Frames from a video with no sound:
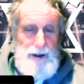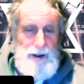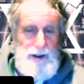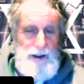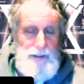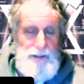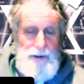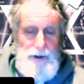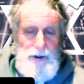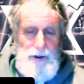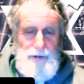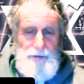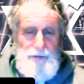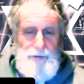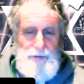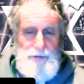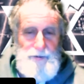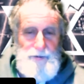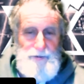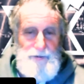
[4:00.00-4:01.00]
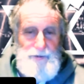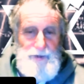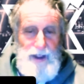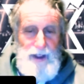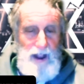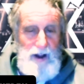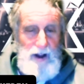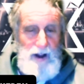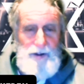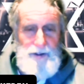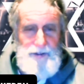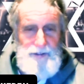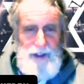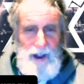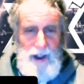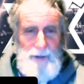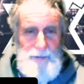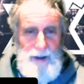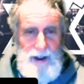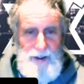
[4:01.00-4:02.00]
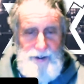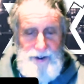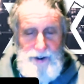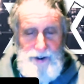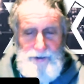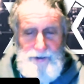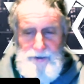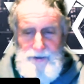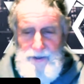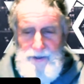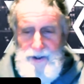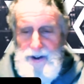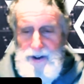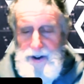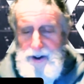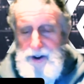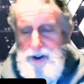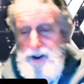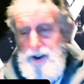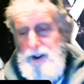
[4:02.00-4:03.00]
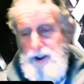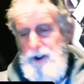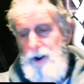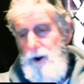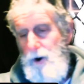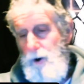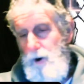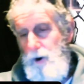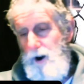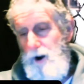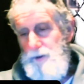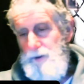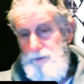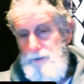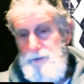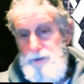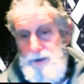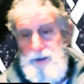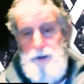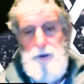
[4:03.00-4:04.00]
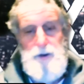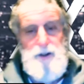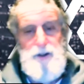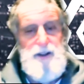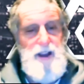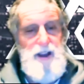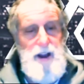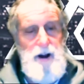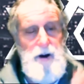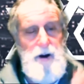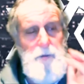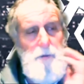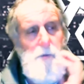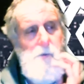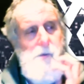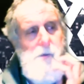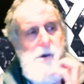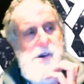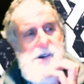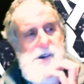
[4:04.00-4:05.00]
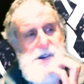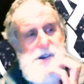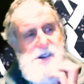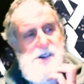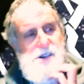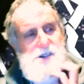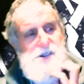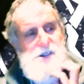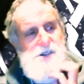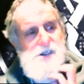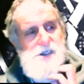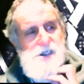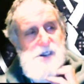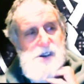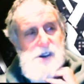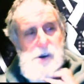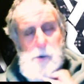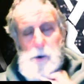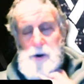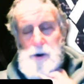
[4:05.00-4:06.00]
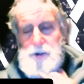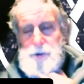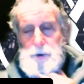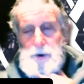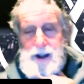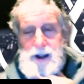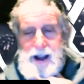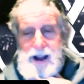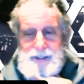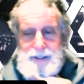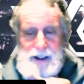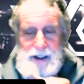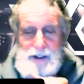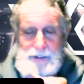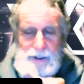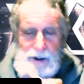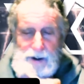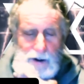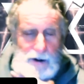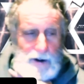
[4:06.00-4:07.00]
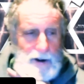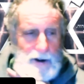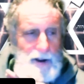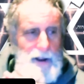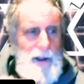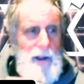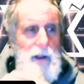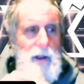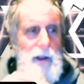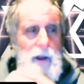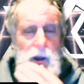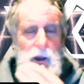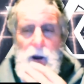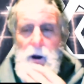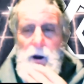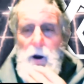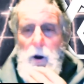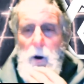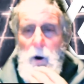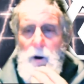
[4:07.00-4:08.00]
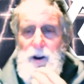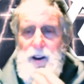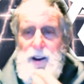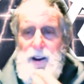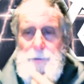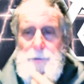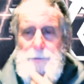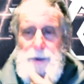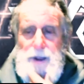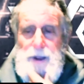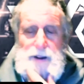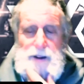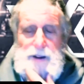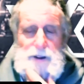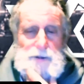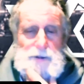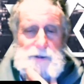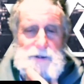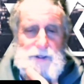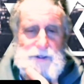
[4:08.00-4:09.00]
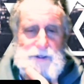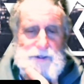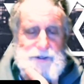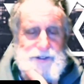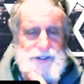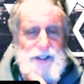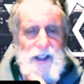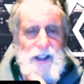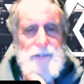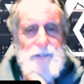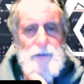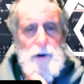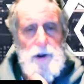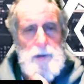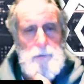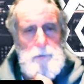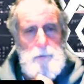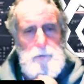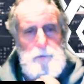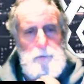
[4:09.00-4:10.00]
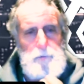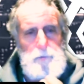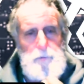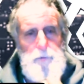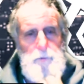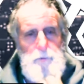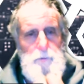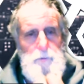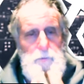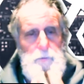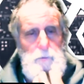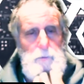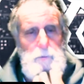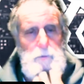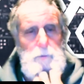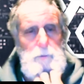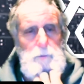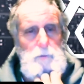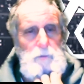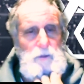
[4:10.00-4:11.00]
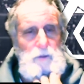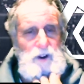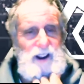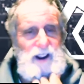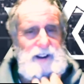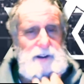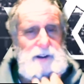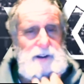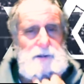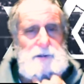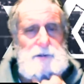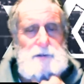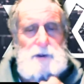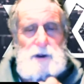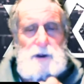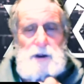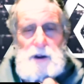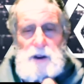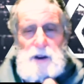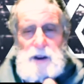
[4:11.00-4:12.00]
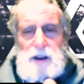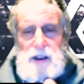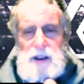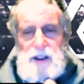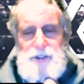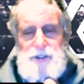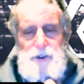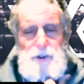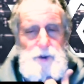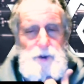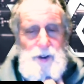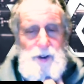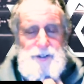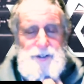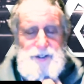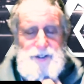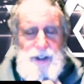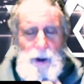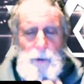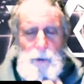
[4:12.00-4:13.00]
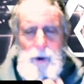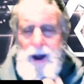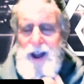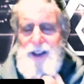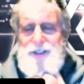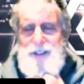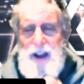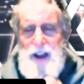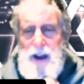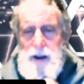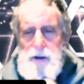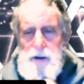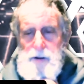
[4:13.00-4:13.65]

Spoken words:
either hell and damnation, or literally hell, where it's real hot down there, or he could pick slavery. Right? He has two choices. Now, why is that?